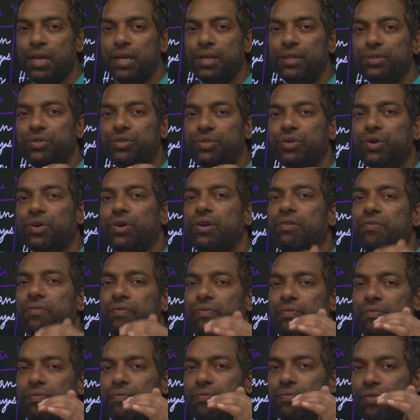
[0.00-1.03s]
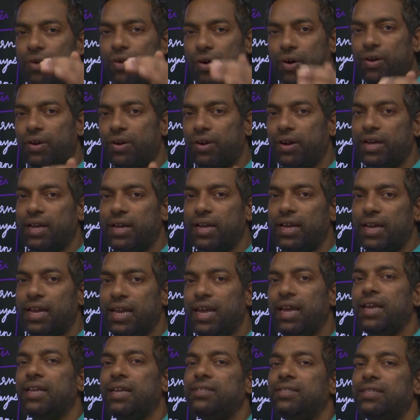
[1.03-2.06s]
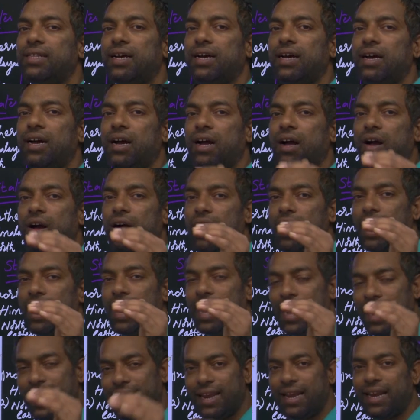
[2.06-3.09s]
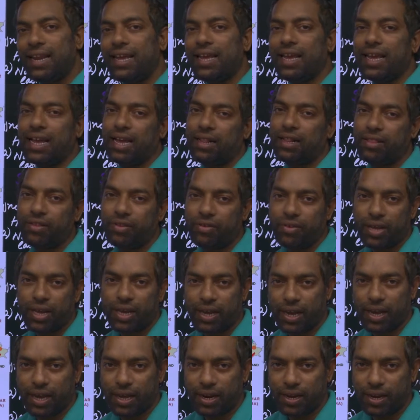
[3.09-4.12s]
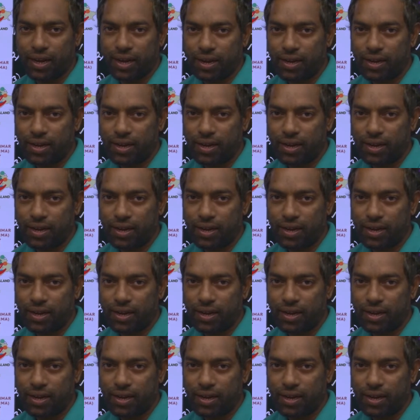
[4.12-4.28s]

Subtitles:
Zone 4 is the highly earthquake area.